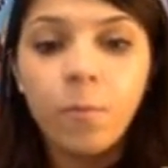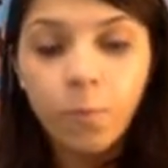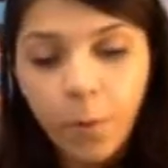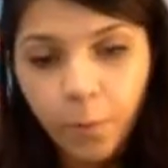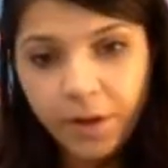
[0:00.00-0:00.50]

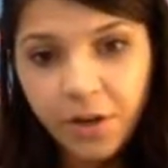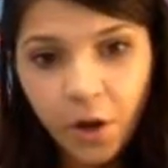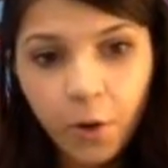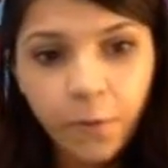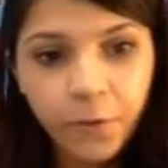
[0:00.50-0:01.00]
what we
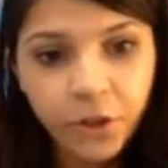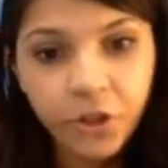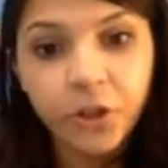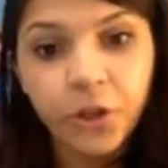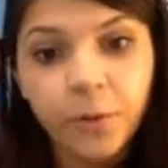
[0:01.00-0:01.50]
know for
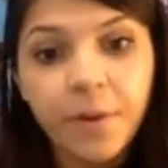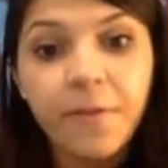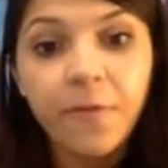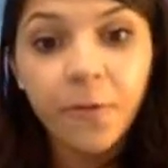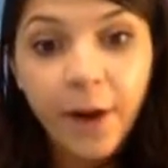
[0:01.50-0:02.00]
sure
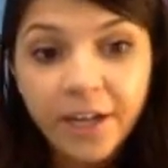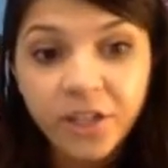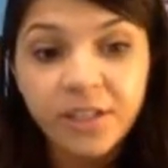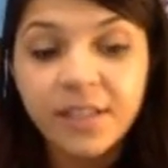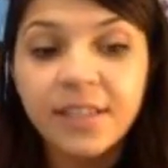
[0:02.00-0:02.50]
with
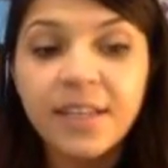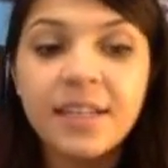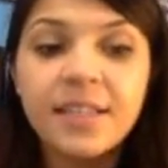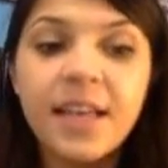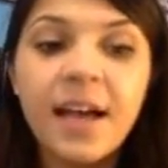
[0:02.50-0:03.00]
fractions
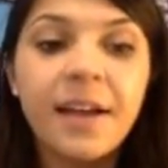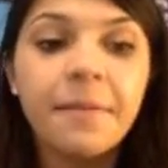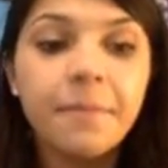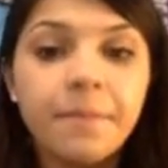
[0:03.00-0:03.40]
is that